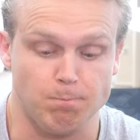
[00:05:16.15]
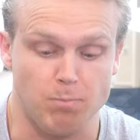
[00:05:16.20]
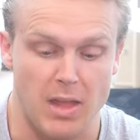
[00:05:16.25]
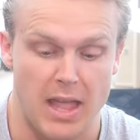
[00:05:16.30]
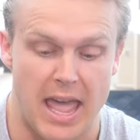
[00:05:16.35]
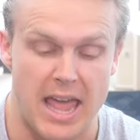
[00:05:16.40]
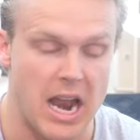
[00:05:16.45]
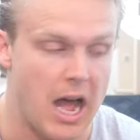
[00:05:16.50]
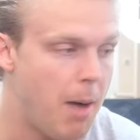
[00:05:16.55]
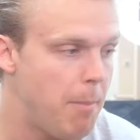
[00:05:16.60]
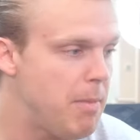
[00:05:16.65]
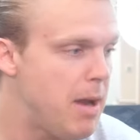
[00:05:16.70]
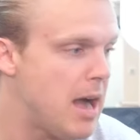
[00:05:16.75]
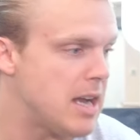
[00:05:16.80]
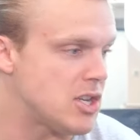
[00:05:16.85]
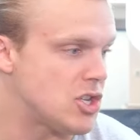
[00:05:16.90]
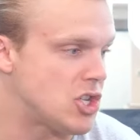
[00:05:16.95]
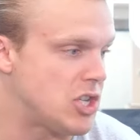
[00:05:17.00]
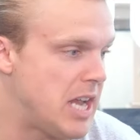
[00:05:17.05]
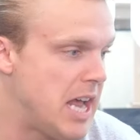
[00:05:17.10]
And I'm not
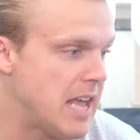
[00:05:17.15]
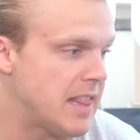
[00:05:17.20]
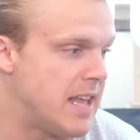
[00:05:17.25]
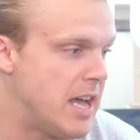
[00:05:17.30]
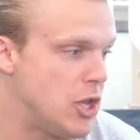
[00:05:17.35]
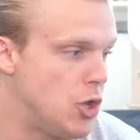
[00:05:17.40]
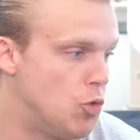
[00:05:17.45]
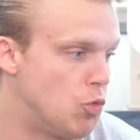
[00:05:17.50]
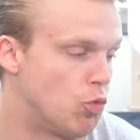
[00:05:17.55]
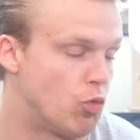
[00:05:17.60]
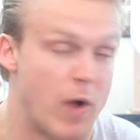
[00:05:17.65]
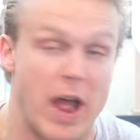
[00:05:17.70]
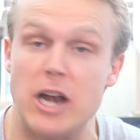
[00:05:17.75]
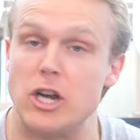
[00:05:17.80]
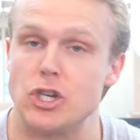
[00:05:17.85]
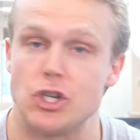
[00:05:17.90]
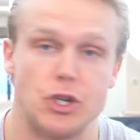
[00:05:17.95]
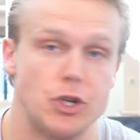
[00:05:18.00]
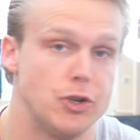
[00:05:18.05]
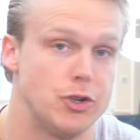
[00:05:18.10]
saying that you
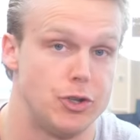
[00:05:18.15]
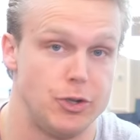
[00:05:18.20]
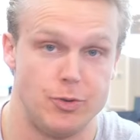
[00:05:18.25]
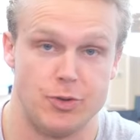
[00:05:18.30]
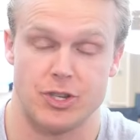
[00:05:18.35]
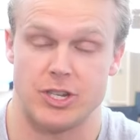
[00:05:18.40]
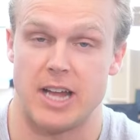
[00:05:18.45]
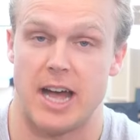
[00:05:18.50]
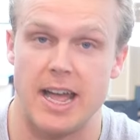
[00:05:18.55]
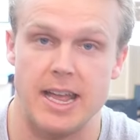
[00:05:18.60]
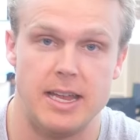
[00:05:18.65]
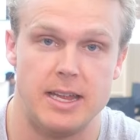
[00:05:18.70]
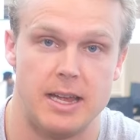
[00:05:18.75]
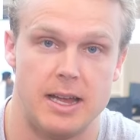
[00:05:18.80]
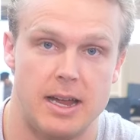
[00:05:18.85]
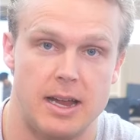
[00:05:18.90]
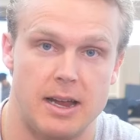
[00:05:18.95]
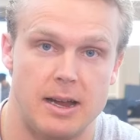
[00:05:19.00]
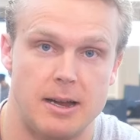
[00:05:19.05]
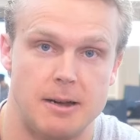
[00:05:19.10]
redshirt Deuce Knight.
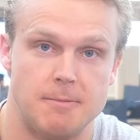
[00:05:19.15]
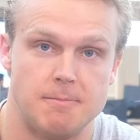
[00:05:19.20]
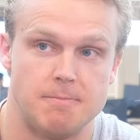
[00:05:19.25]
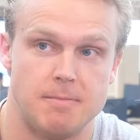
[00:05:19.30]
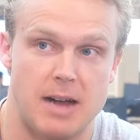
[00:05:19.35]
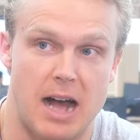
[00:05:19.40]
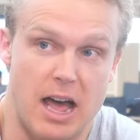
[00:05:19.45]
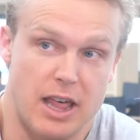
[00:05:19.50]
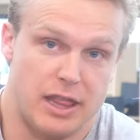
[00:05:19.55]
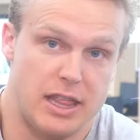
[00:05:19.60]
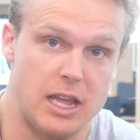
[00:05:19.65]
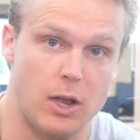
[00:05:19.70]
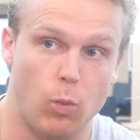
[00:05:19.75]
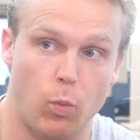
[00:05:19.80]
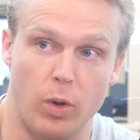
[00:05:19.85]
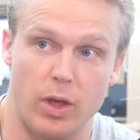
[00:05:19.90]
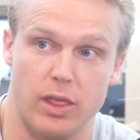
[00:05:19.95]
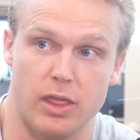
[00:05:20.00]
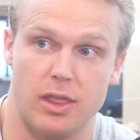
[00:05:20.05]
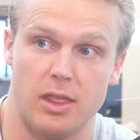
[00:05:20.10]
I think
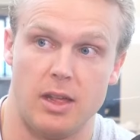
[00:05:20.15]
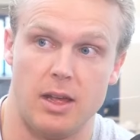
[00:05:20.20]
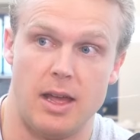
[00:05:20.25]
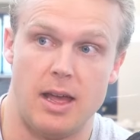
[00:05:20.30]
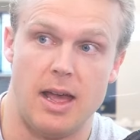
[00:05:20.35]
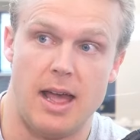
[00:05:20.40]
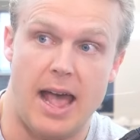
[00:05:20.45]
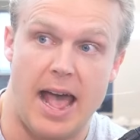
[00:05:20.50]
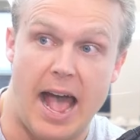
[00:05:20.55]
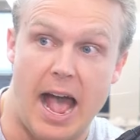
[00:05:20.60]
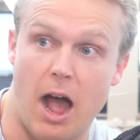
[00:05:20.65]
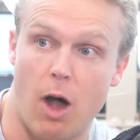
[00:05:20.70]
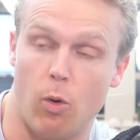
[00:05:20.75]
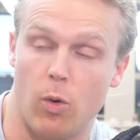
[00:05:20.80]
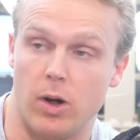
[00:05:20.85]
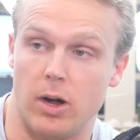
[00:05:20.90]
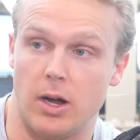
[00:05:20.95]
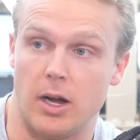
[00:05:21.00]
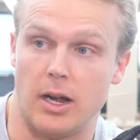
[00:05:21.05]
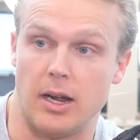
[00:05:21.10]
with how
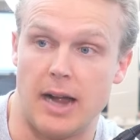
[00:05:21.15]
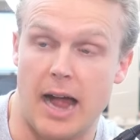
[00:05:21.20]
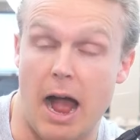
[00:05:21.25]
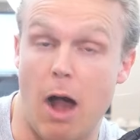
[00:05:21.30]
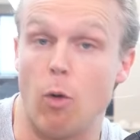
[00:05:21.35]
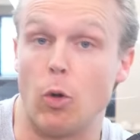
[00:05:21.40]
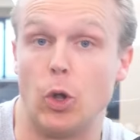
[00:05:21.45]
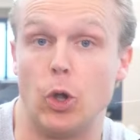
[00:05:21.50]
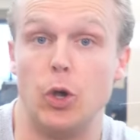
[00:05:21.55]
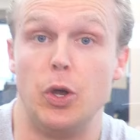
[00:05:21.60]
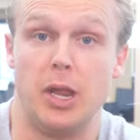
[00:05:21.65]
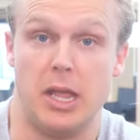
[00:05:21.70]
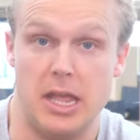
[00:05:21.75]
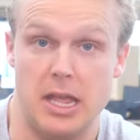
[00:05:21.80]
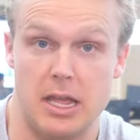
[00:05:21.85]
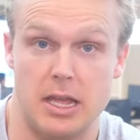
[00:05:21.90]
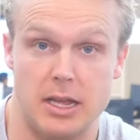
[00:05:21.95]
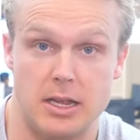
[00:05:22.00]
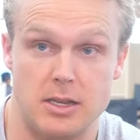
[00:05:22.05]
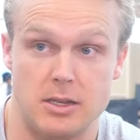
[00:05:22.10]
uh, how good
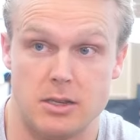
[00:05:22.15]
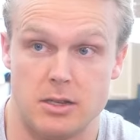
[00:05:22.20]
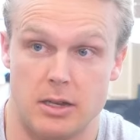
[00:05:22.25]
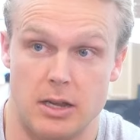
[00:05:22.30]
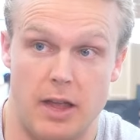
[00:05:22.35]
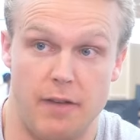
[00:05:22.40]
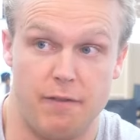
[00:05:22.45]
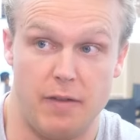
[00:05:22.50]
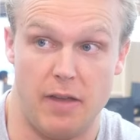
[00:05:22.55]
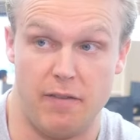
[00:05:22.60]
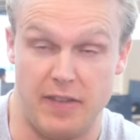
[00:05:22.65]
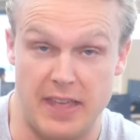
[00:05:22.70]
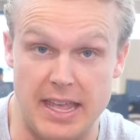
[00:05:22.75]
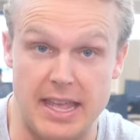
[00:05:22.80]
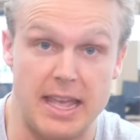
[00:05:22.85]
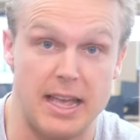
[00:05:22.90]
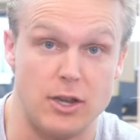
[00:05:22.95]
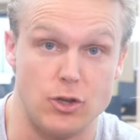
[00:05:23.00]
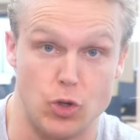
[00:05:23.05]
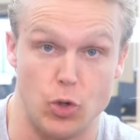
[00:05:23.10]
he is, if, if
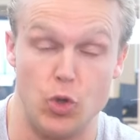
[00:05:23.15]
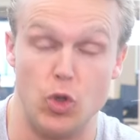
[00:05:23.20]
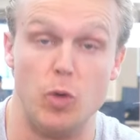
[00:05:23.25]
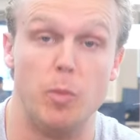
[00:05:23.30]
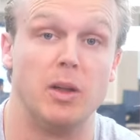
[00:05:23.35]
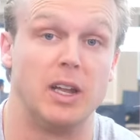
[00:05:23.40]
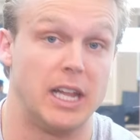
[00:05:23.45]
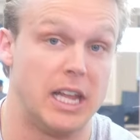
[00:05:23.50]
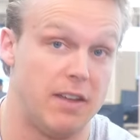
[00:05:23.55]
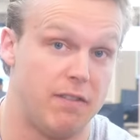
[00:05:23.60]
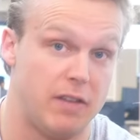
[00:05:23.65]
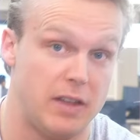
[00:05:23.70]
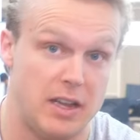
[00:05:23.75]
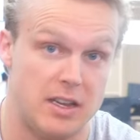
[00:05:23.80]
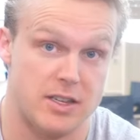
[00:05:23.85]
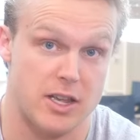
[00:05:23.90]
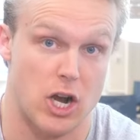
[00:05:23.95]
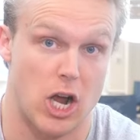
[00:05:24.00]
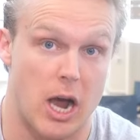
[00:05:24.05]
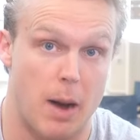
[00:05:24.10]
he is who you believe he is
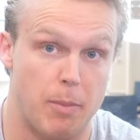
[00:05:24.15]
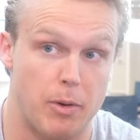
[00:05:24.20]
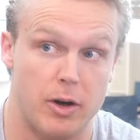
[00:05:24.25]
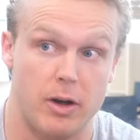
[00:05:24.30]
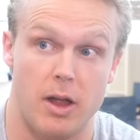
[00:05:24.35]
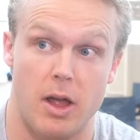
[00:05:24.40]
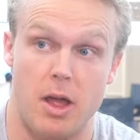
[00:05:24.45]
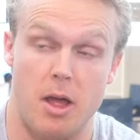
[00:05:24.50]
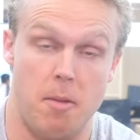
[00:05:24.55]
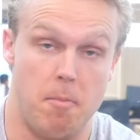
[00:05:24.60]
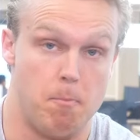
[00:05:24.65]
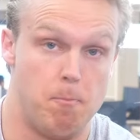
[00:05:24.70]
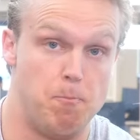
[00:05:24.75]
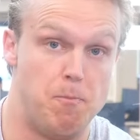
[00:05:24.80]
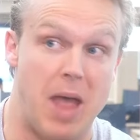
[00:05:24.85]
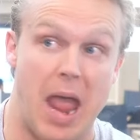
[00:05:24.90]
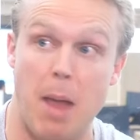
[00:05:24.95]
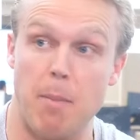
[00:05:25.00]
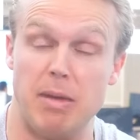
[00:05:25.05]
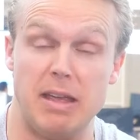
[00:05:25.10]
at Auburn,
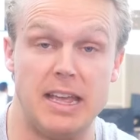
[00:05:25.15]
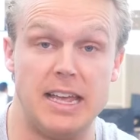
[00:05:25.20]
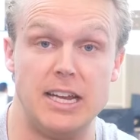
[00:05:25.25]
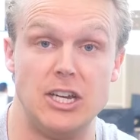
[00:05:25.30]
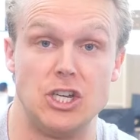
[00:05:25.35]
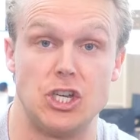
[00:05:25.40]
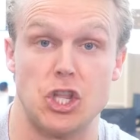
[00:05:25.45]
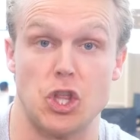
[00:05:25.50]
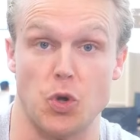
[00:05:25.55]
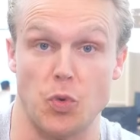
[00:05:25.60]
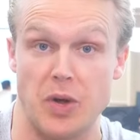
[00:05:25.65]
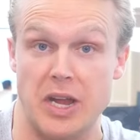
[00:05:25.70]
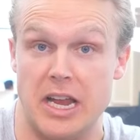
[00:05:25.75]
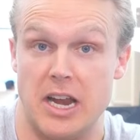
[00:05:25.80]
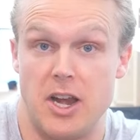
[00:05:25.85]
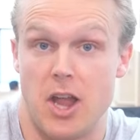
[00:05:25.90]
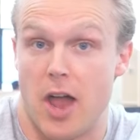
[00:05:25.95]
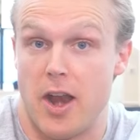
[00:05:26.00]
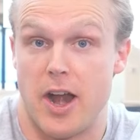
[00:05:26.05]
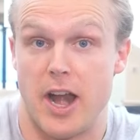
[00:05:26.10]
maybe he's three
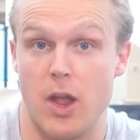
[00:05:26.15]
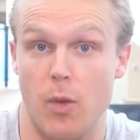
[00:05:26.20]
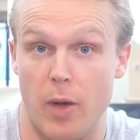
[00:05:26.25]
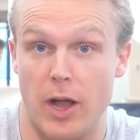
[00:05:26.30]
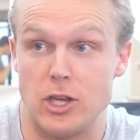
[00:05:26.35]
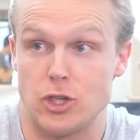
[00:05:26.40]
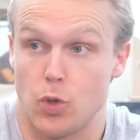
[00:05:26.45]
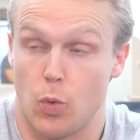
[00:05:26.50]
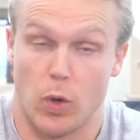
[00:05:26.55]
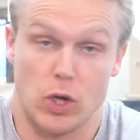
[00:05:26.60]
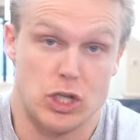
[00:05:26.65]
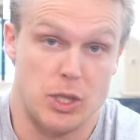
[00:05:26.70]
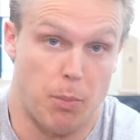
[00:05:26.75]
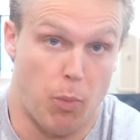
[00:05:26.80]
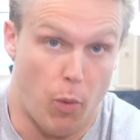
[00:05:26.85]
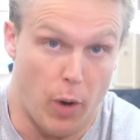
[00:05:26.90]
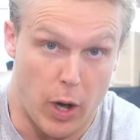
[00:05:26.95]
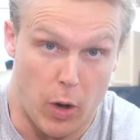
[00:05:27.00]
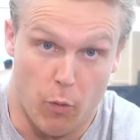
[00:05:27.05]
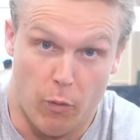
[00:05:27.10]
and done anyway, so what's the
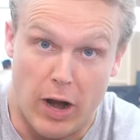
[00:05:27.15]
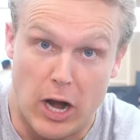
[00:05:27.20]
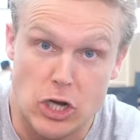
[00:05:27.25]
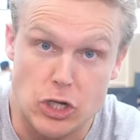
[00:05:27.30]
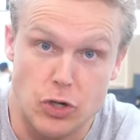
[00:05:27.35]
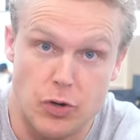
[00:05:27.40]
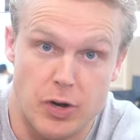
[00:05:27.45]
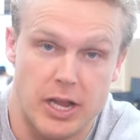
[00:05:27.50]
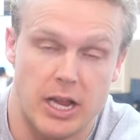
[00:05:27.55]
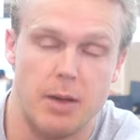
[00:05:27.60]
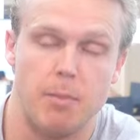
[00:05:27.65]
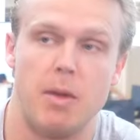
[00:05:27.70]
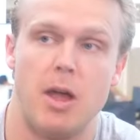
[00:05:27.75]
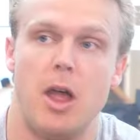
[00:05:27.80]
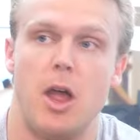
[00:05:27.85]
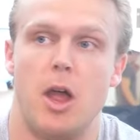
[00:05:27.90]
point in redshirting him?